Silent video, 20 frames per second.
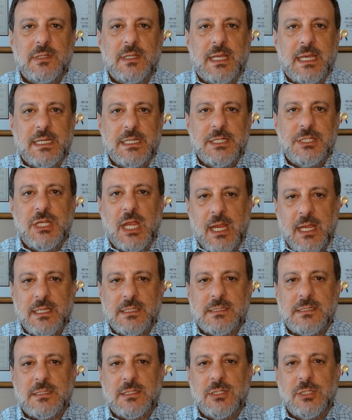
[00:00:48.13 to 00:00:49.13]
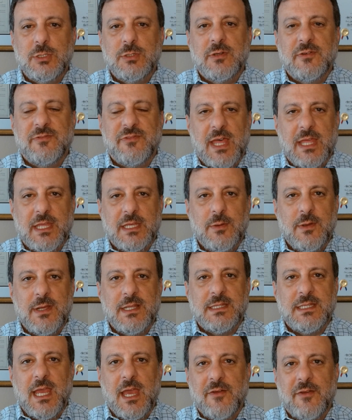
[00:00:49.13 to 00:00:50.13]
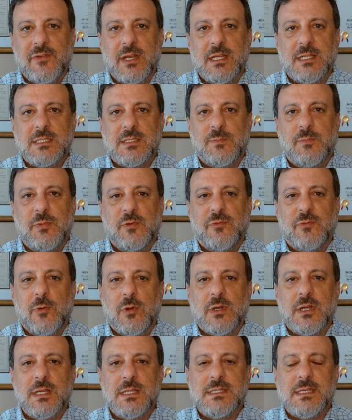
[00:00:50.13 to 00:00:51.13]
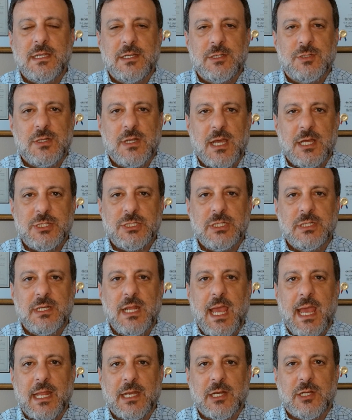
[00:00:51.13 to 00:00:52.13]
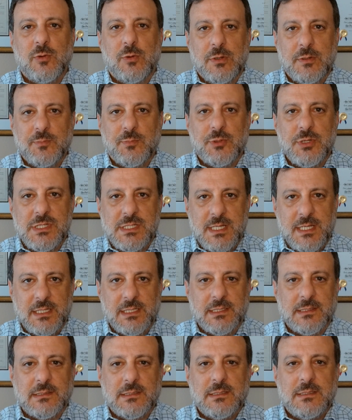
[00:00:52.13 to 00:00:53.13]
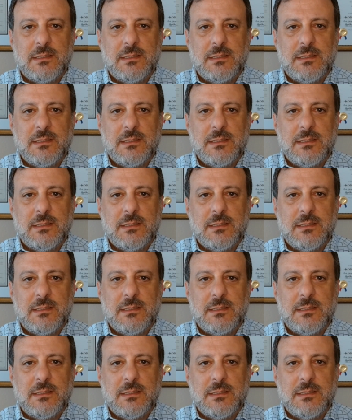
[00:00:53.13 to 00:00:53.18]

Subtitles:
get a chance to evaluate the evidence before its introduction at a court proceeding.